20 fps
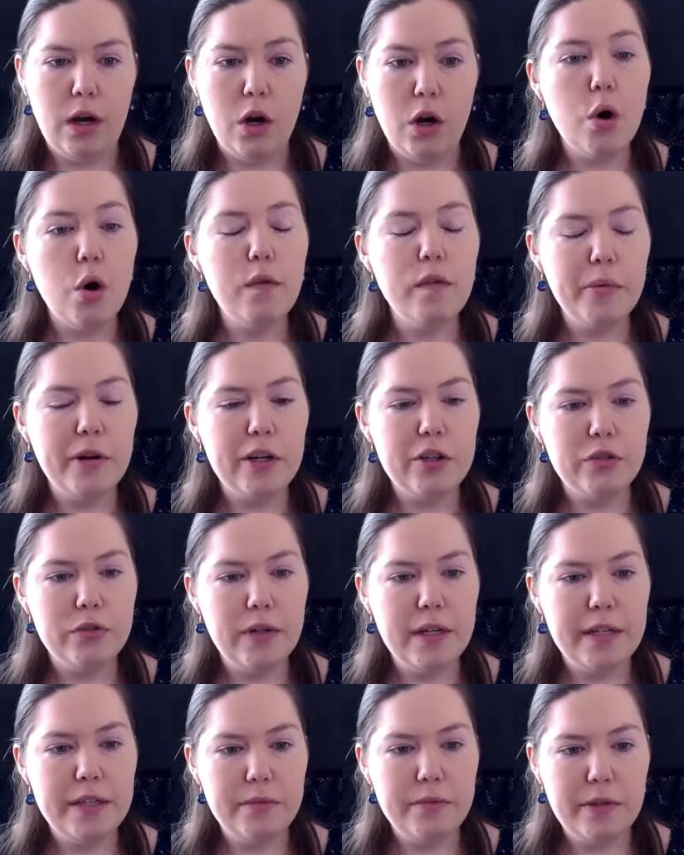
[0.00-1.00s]

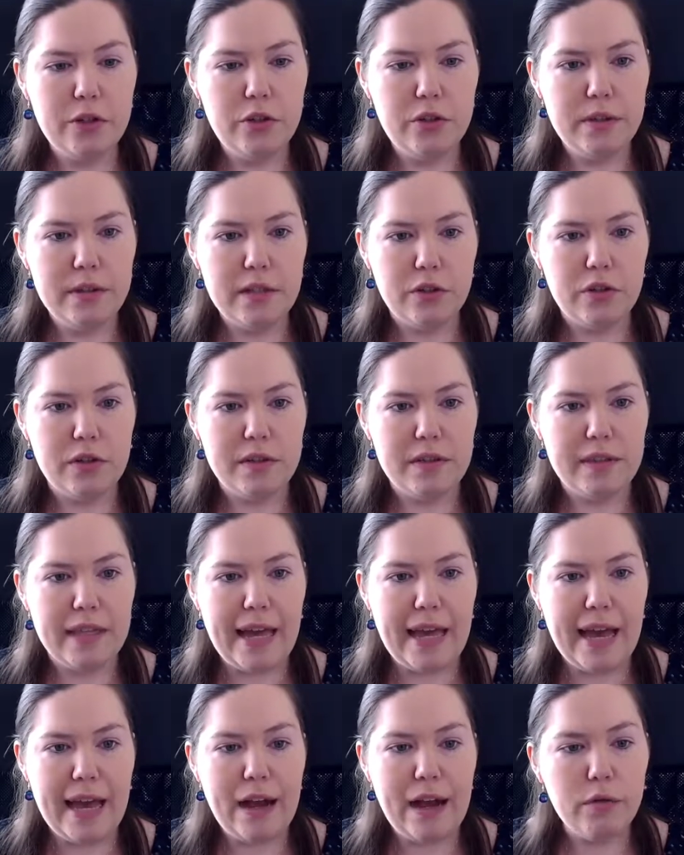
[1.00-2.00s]
overpressurized regions such as
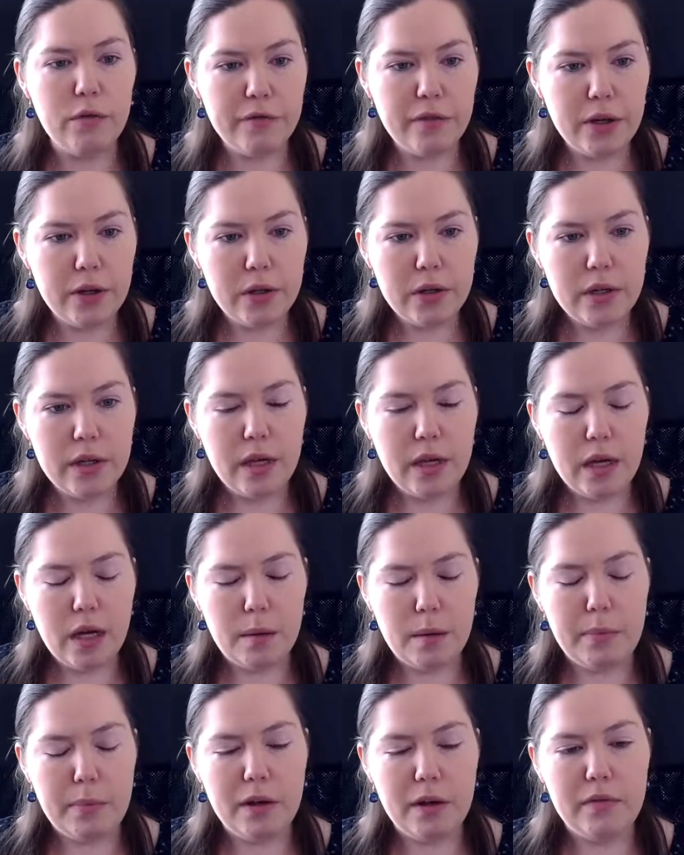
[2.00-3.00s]
the outflow
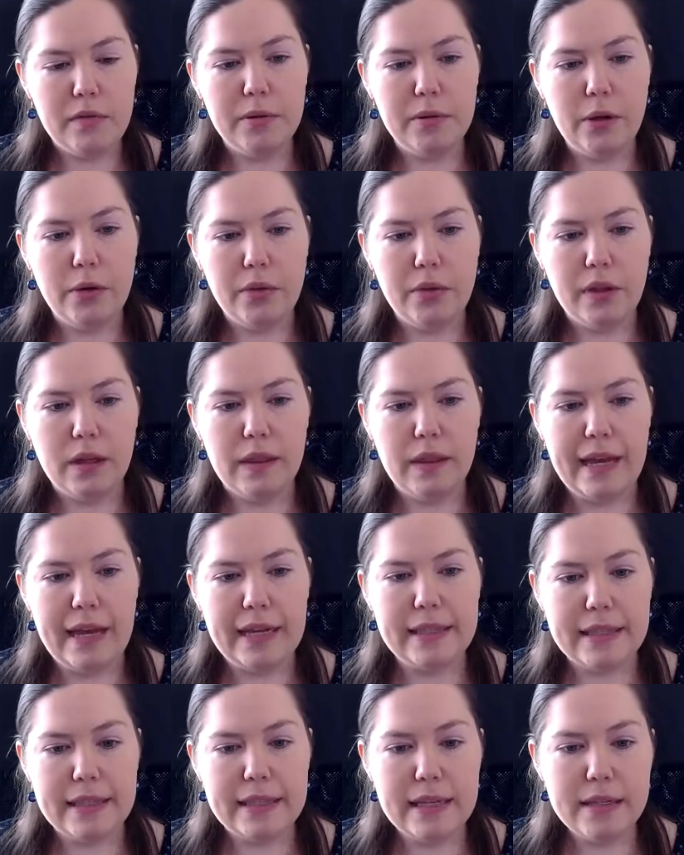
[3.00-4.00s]
above and below the
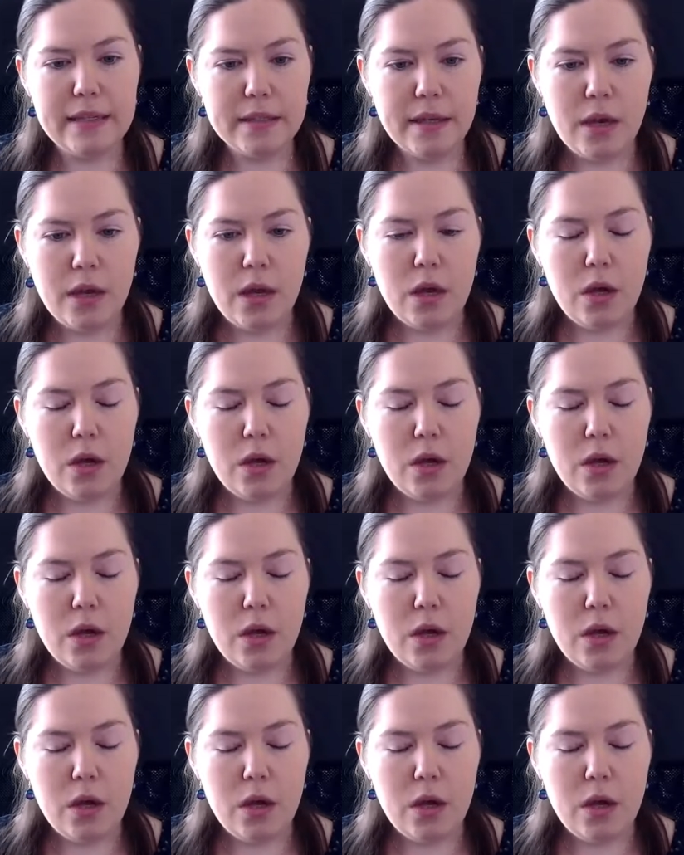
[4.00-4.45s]
galactic disk.